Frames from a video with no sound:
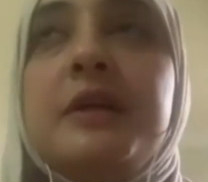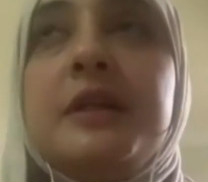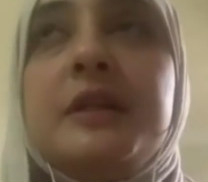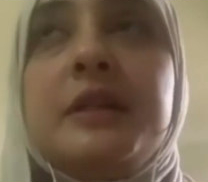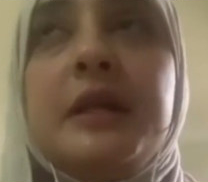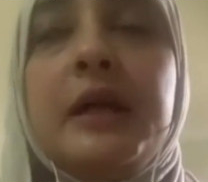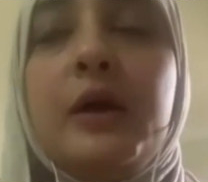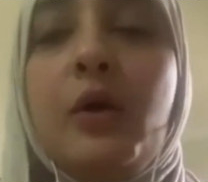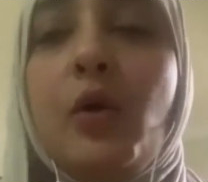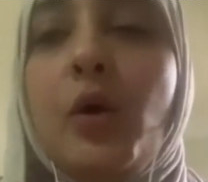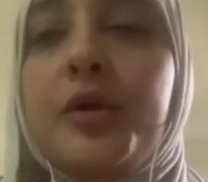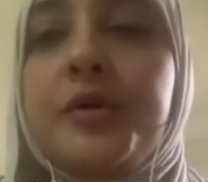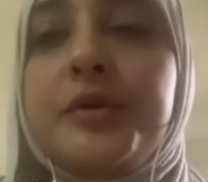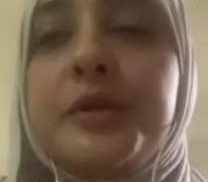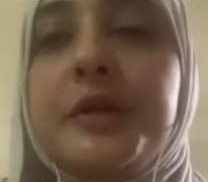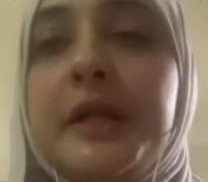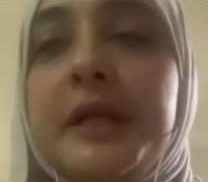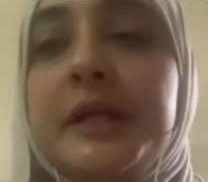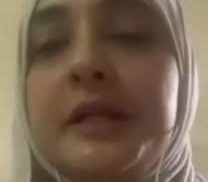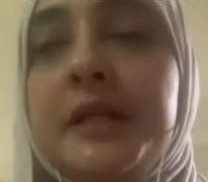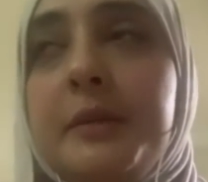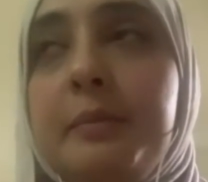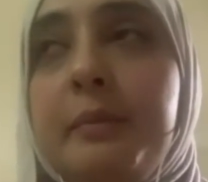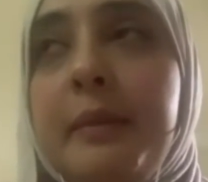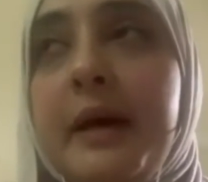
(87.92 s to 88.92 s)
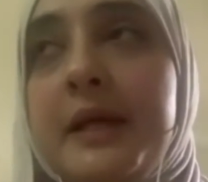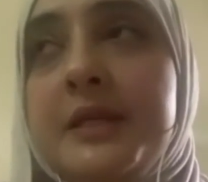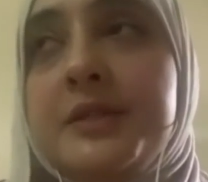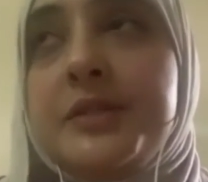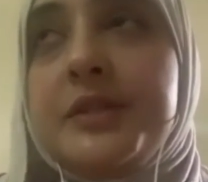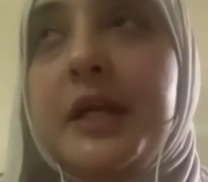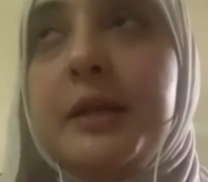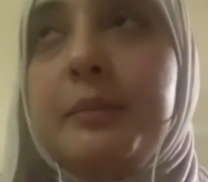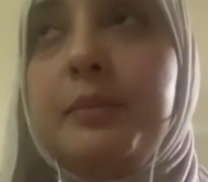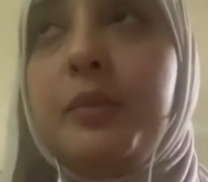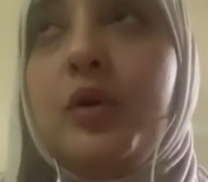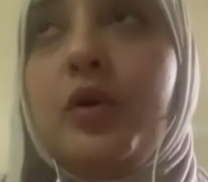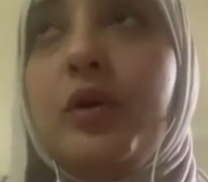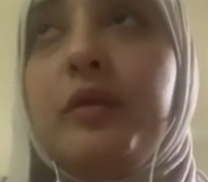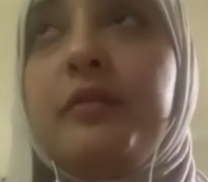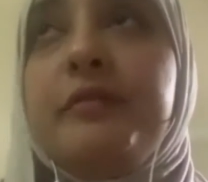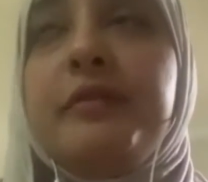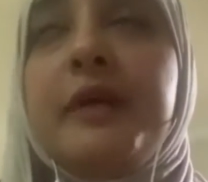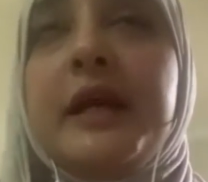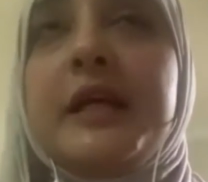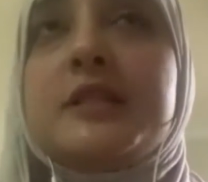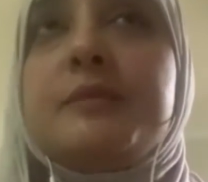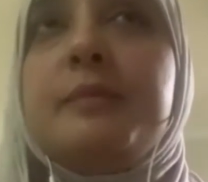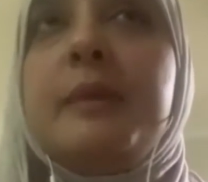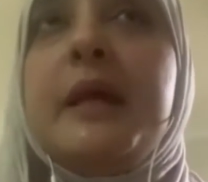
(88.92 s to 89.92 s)
Everything contradicted my statement
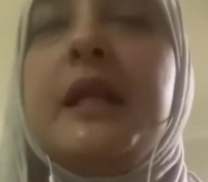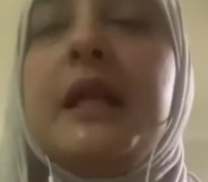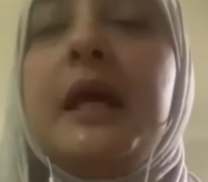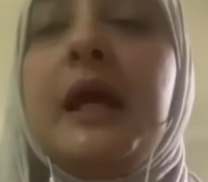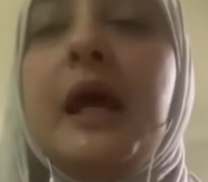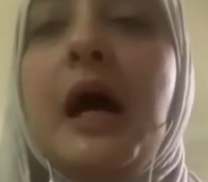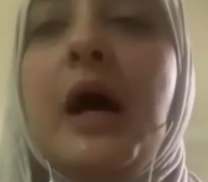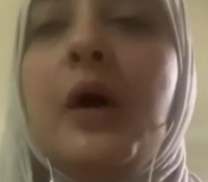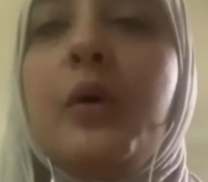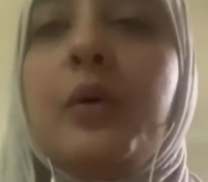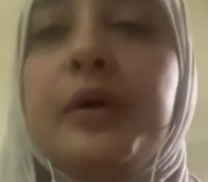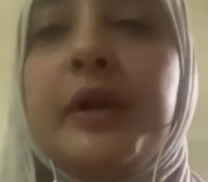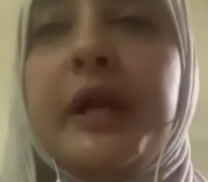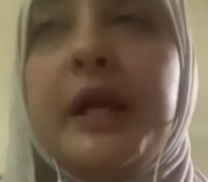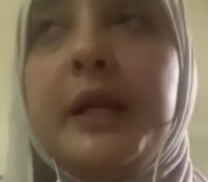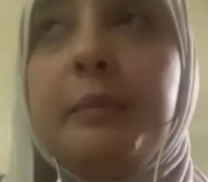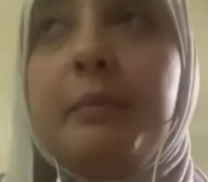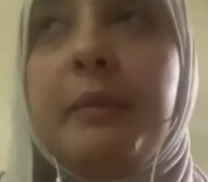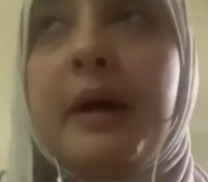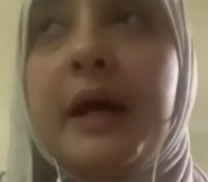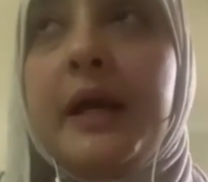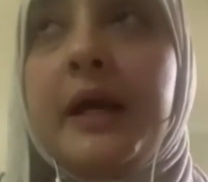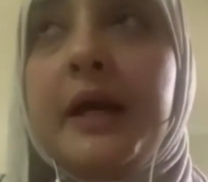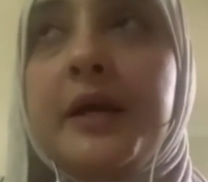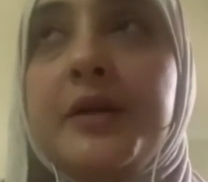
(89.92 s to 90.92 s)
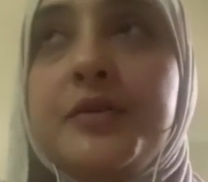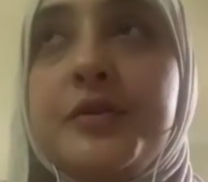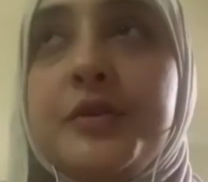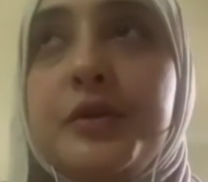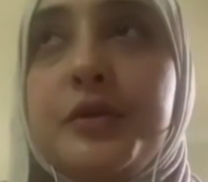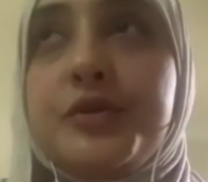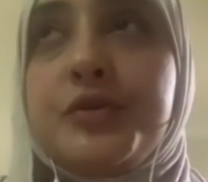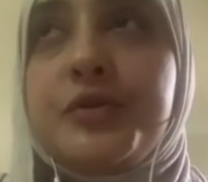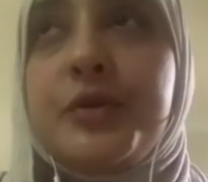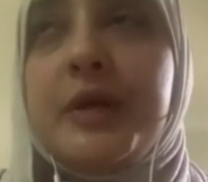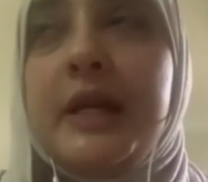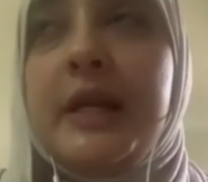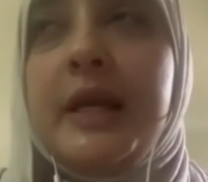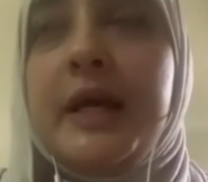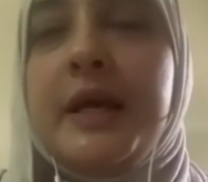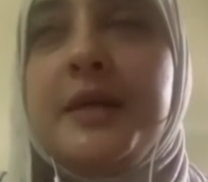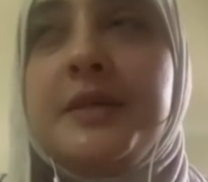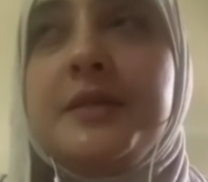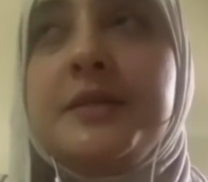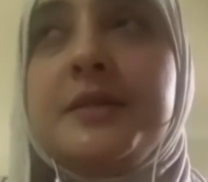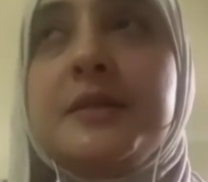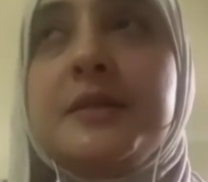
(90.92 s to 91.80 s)
of explaining how great my country, Australia,